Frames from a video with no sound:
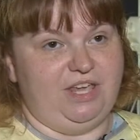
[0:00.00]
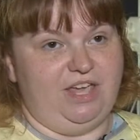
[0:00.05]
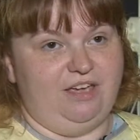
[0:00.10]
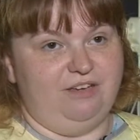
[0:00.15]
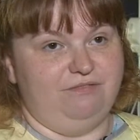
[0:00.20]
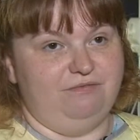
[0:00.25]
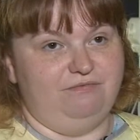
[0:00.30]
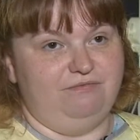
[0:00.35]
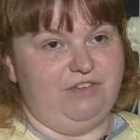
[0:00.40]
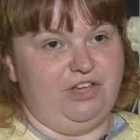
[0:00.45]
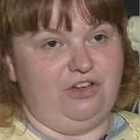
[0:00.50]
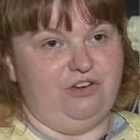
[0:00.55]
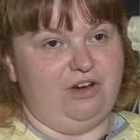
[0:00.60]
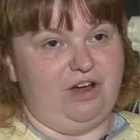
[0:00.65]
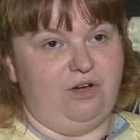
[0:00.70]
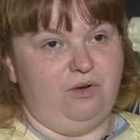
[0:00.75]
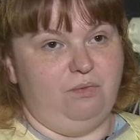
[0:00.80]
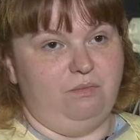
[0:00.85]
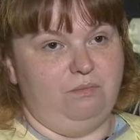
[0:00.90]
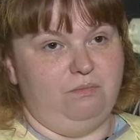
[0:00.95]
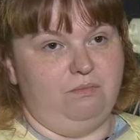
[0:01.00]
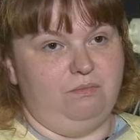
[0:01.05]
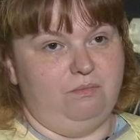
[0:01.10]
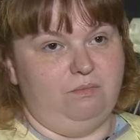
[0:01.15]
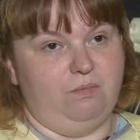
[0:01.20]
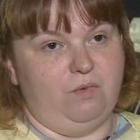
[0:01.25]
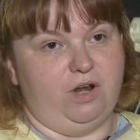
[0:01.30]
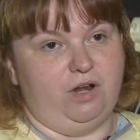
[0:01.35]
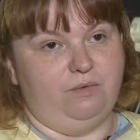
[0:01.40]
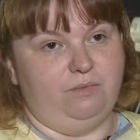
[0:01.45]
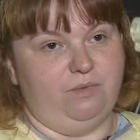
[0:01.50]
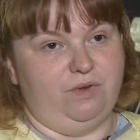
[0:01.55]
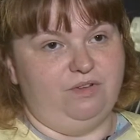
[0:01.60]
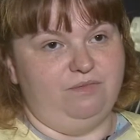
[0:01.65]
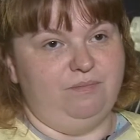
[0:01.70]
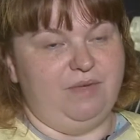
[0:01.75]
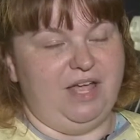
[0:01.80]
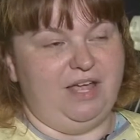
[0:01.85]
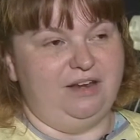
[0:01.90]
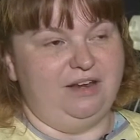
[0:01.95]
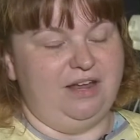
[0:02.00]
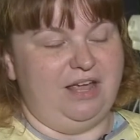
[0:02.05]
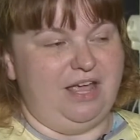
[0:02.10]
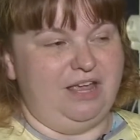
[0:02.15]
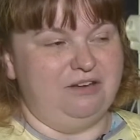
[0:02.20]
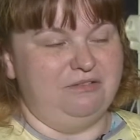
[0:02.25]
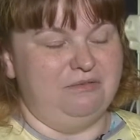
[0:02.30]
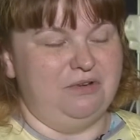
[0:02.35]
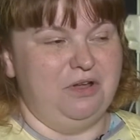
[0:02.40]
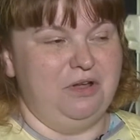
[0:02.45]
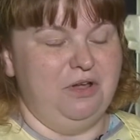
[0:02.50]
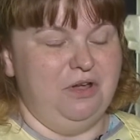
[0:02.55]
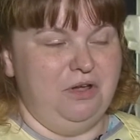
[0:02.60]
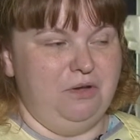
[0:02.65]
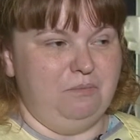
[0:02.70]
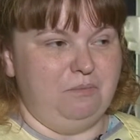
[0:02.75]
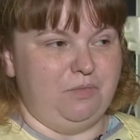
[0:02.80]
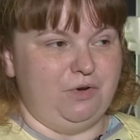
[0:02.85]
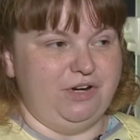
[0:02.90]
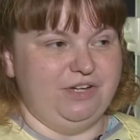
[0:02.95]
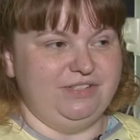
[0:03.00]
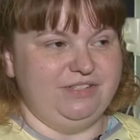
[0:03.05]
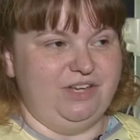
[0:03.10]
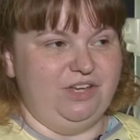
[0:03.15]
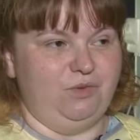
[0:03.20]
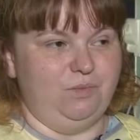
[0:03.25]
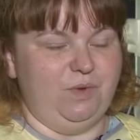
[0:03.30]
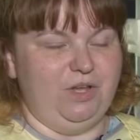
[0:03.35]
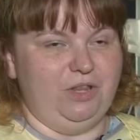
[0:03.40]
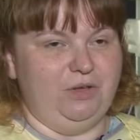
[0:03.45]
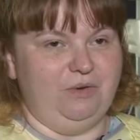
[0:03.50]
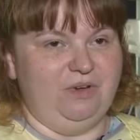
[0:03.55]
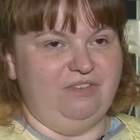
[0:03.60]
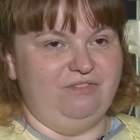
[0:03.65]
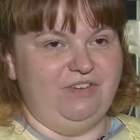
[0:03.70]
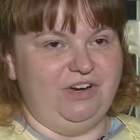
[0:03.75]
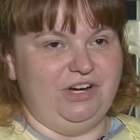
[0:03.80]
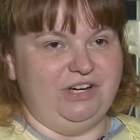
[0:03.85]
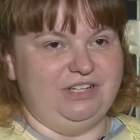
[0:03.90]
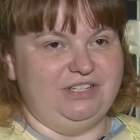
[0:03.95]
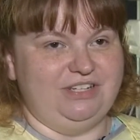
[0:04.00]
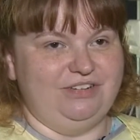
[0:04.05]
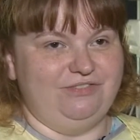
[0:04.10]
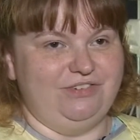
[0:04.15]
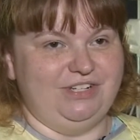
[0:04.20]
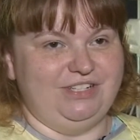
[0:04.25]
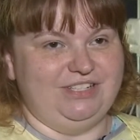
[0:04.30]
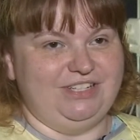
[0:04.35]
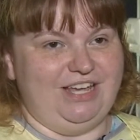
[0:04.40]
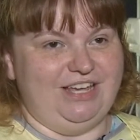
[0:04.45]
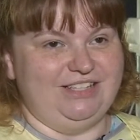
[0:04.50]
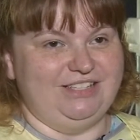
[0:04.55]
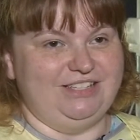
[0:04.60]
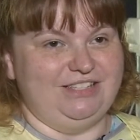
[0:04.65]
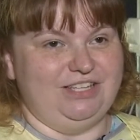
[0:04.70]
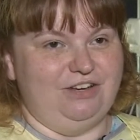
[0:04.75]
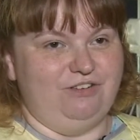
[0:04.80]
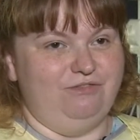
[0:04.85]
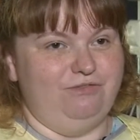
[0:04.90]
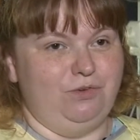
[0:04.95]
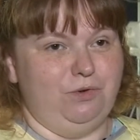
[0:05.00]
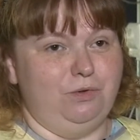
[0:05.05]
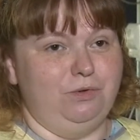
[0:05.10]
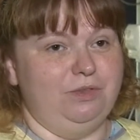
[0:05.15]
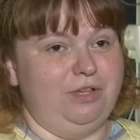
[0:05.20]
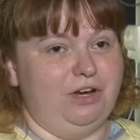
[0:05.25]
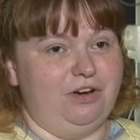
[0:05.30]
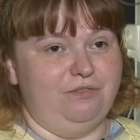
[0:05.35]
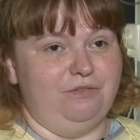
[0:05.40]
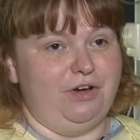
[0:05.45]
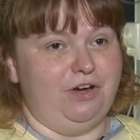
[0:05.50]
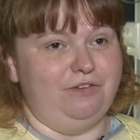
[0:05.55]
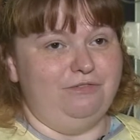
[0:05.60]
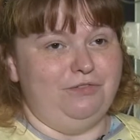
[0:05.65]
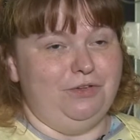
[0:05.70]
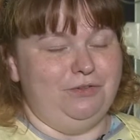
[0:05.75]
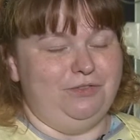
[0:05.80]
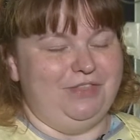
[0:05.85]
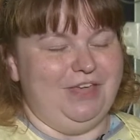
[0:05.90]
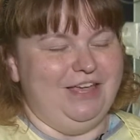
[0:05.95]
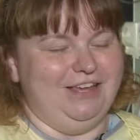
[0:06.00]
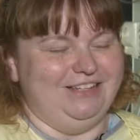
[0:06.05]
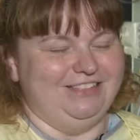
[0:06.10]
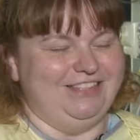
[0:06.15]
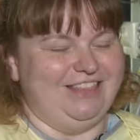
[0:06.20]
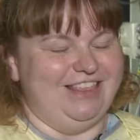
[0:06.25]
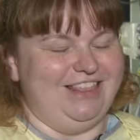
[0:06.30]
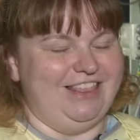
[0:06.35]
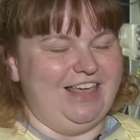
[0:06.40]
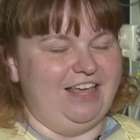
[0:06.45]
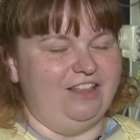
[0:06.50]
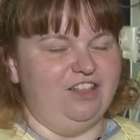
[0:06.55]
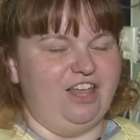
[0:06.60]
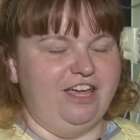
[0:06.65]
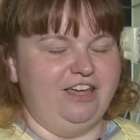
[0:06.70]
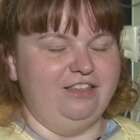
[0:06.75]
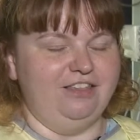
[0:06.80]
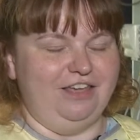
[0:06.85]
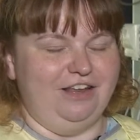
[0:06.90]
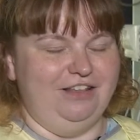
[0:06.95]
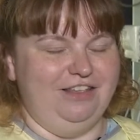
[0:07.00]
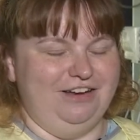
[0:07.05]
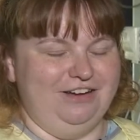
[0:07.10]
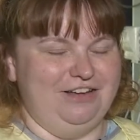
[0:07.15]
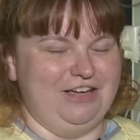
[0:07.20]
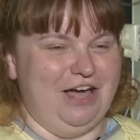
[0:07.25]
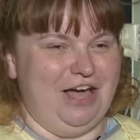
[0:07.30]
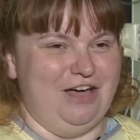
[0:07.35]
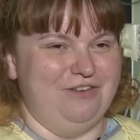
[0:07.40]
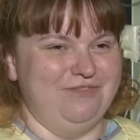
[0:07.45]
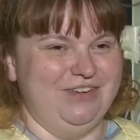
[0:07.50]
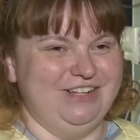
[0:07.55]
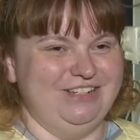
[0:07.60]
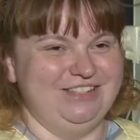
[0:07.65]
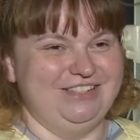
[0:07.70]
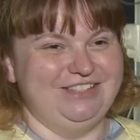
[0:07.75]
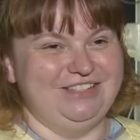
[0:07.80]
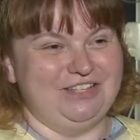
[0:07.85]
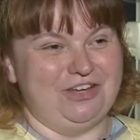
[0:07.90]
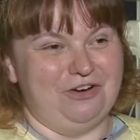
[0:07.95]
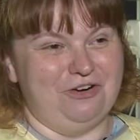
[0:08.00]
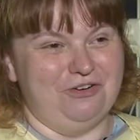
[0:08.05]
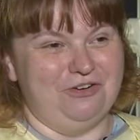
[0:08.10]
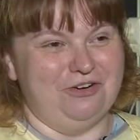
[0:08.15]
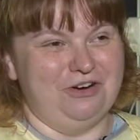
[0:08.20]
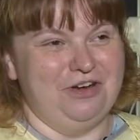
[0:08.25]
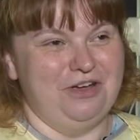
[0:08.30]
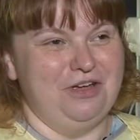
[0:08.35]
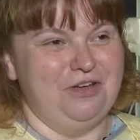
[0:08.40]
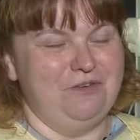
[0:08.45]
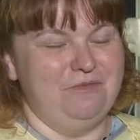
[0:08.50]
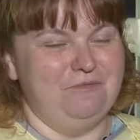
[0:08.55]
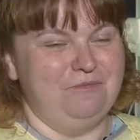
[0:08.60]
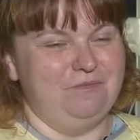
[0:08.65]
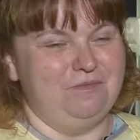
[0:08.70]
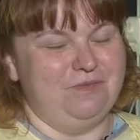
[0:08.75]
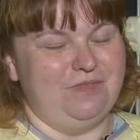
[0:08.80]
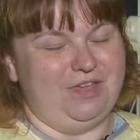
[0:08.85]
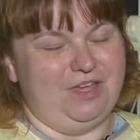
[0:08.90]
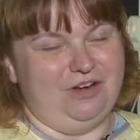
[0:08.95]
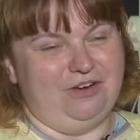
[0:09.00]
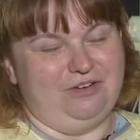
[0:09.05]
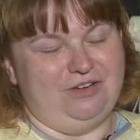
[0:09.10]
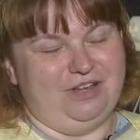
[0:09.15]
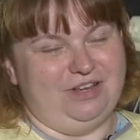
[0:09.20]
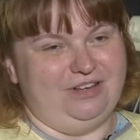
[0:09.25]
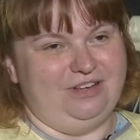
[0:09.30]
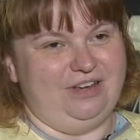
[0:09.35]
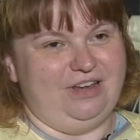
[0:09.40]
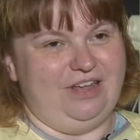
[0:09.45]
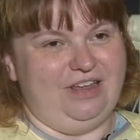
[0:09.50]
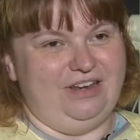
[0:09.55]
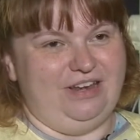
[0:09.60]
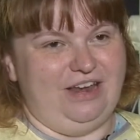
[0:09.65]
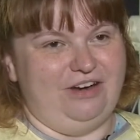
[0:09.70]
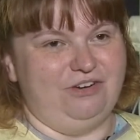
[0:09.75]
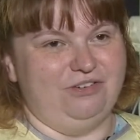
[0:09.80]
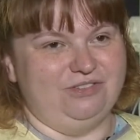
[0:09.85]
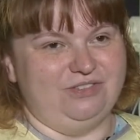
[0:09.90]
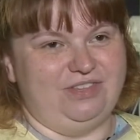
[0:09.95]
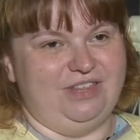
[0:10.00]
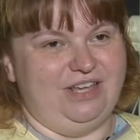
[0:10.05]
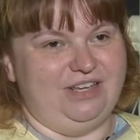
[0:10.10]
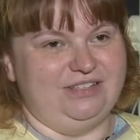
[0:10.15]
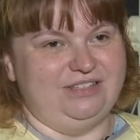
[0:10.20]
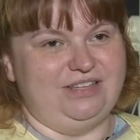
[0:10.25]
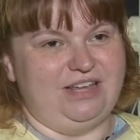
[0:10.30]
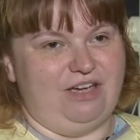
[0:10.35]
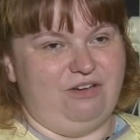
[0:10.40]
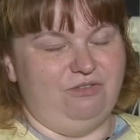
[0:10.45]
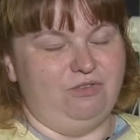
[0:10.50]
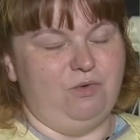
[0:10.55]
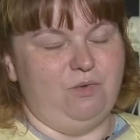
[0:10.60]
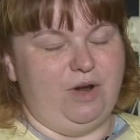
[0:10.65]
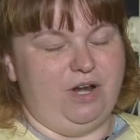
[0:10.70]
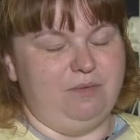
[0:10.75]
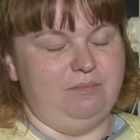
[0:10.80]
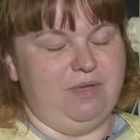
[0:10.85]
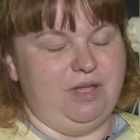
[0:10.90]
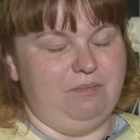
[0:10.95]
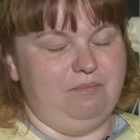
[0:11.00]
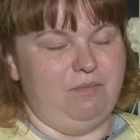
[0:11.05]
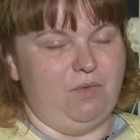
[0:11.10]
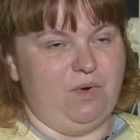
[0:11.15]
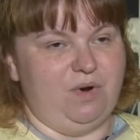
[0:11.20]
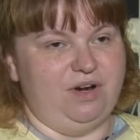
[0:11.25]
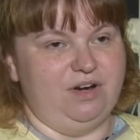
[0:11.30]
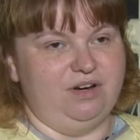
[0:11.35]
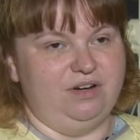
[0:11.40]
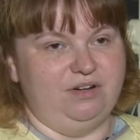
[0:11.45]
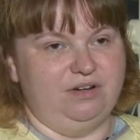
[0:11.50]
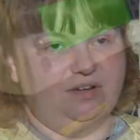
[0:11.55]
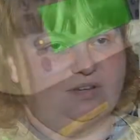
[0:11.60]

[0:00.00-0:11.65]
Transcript: can't figure out what it would have been. And Mariska and Willow have very different tastes in food. There are very few things that they like in common. So, you know, it, it narrows things down quite a bit more.